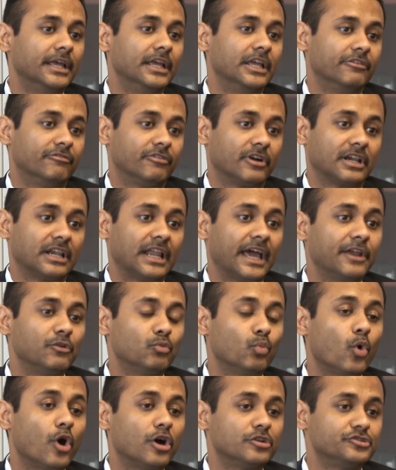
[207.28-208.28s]
if a client
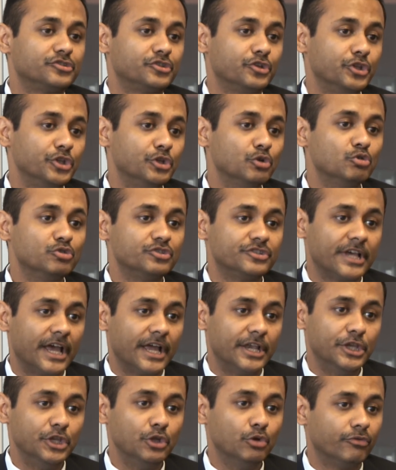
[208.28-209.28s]
wants to use a
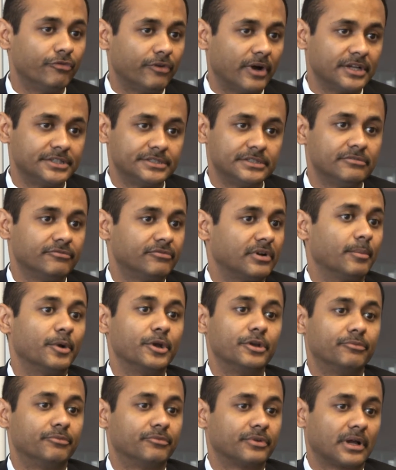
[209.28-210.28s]
new function from a
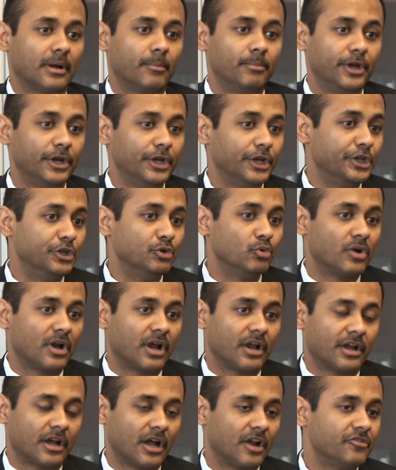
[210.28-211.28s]
completely new
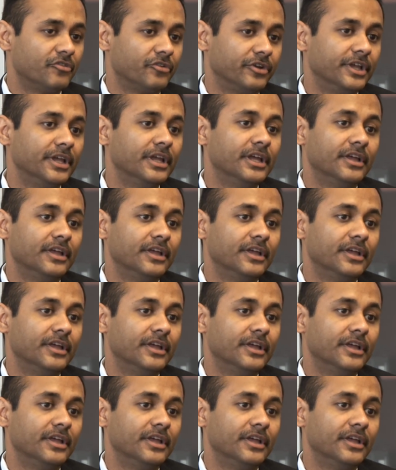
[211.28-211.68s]
country,